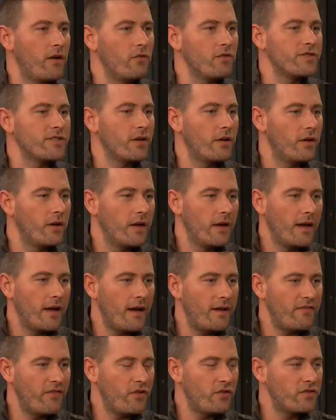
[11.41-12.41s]
also,
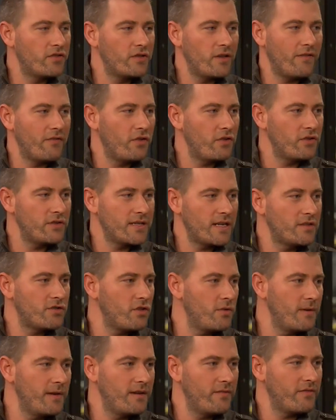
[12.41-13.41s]
I've heard I've heard you say
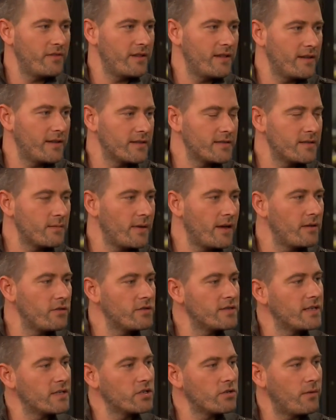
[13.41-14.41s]
so many different things about
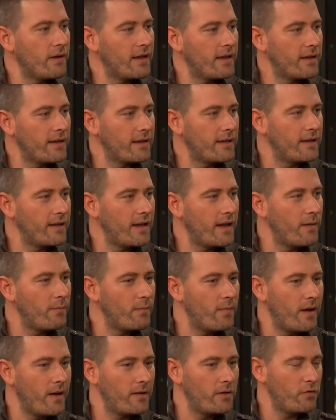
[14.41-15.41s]
your sexuality. Uh,
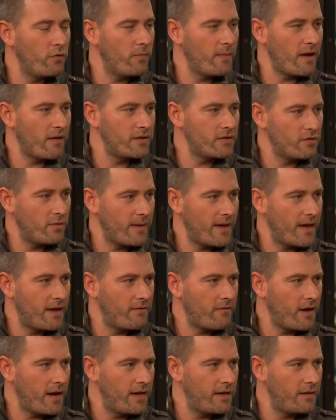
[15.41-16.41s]
uh, you were married to a
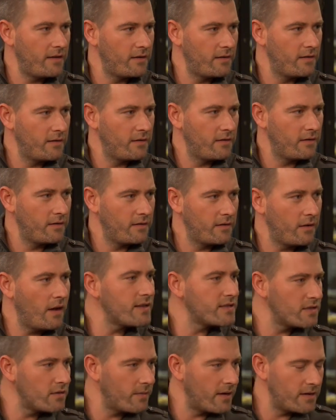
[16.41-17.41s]
man, right? I am still.
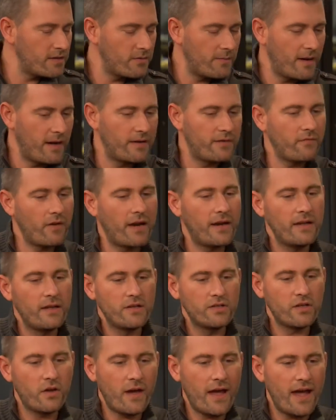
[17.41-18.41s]
You are still married to a man. Yes. Right.
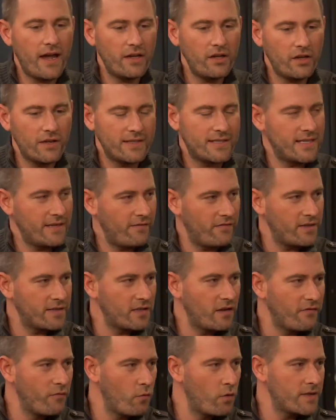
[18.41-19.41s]
So how do you conceive of
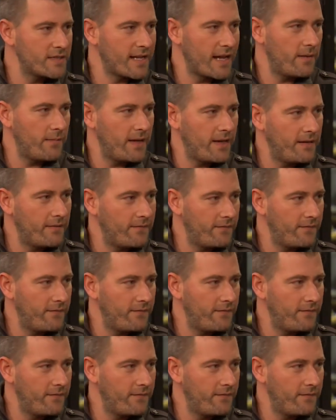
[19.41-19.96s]
yourself, and what does gay mean?